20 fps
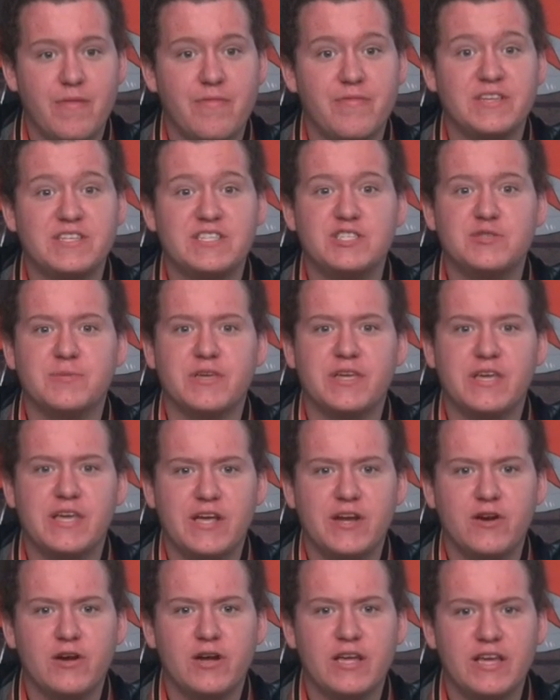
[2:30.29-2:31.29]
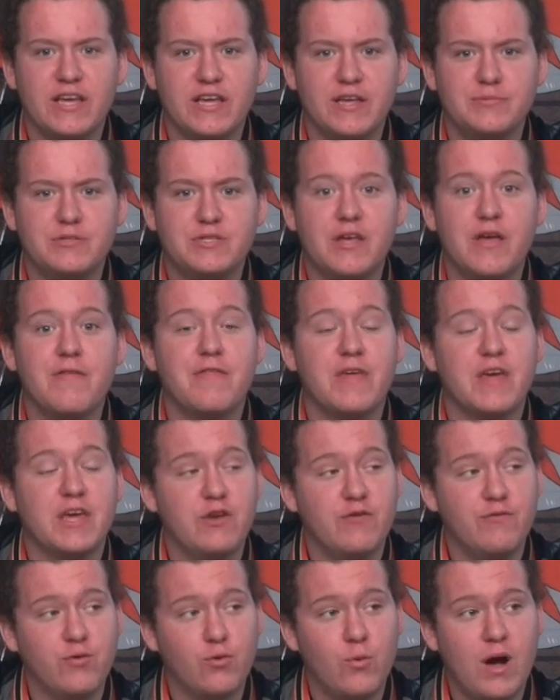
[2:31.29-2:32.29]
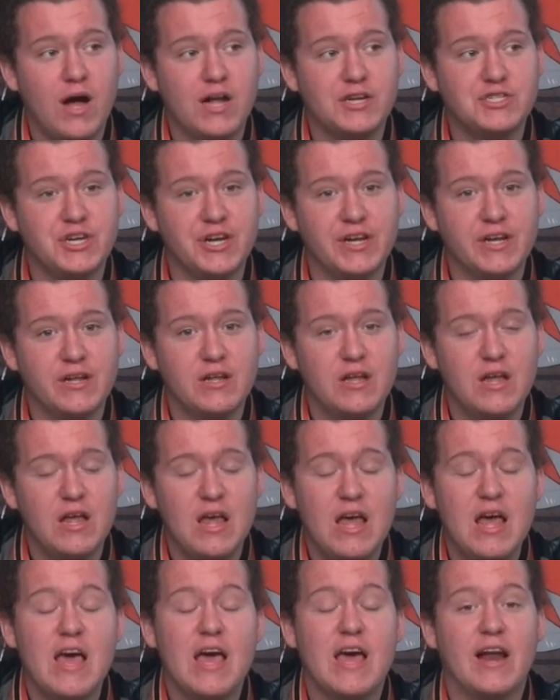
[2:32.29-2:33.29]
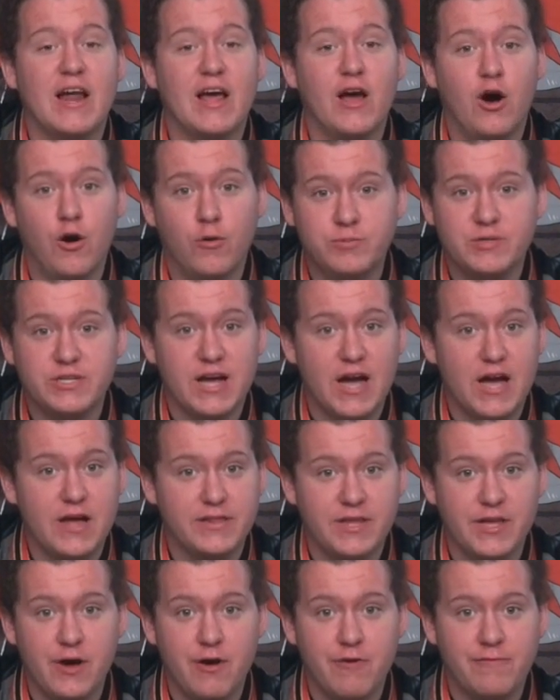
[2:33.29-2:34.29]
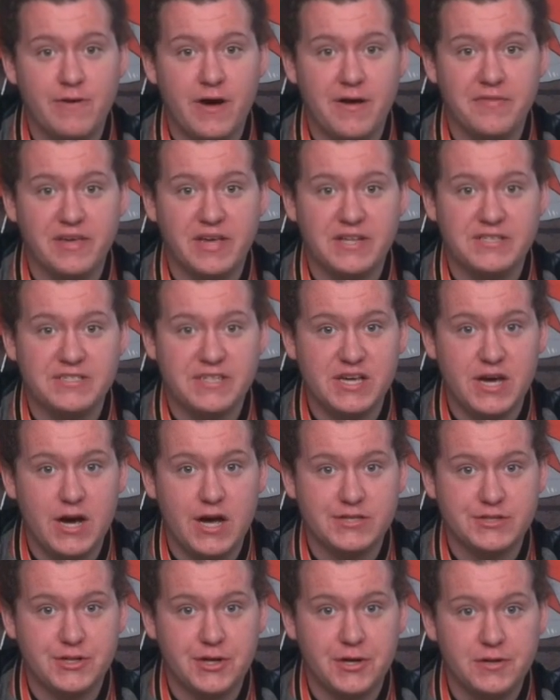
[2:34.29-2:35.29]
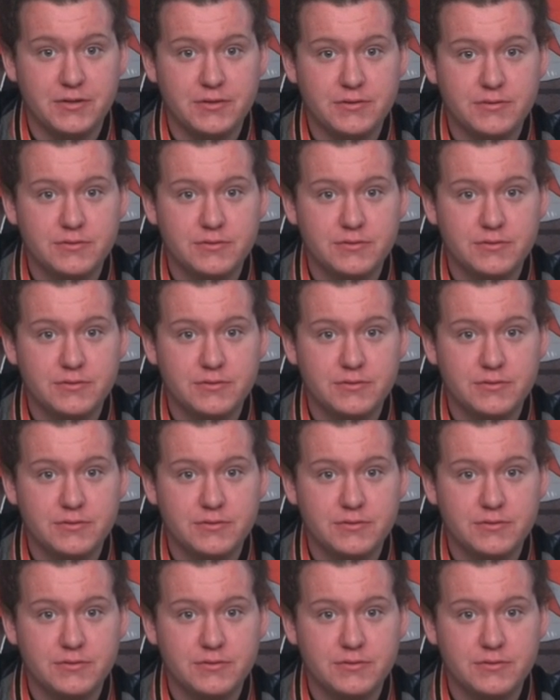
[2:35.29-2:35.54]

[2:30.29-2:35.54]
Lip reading: This has been Kieran Gibbs. Thank you for watching, and I hope to God Leo finally gets the Oscar.